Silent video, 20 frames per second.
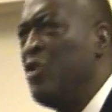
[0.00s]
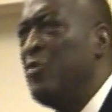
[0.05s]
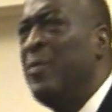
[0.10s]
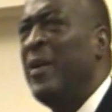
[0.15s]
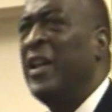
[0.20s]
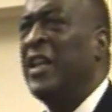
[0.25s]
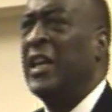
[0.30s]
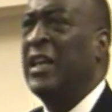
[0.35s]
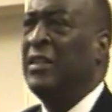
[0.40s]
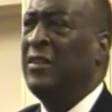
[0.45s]

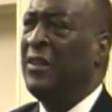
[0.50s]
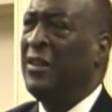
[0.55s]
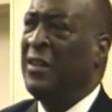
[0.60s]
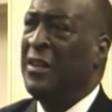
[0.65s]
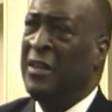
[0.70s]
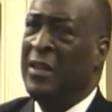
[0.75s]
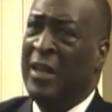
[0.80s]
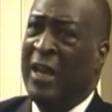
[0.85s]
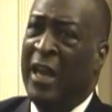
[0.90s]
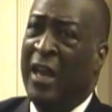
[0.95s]
movement
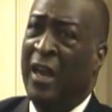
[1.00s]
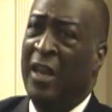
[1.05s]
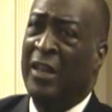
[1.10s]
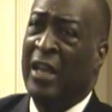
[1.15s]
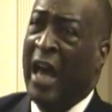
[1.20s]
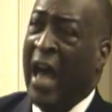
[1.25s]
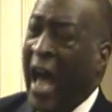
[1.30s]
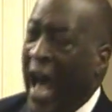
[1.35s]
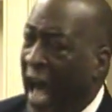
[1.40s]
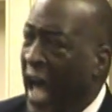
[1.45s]

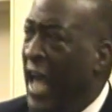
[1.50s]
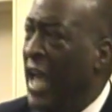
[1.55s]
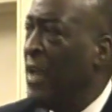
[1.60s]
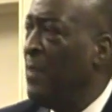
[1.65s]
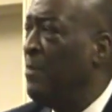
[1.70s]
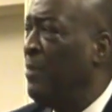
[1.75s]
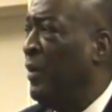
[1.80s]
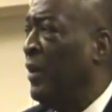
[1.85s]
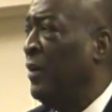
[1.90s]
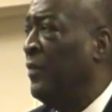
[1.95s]
and the
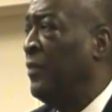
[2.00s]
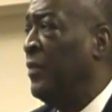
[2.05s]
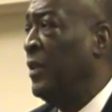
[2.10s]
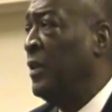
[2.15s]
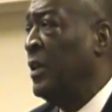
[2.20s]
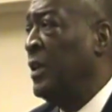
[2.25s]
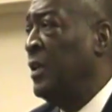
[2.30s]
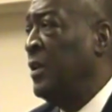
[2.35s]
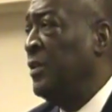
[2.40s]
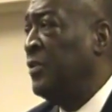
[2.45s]
hype
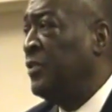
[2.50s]
of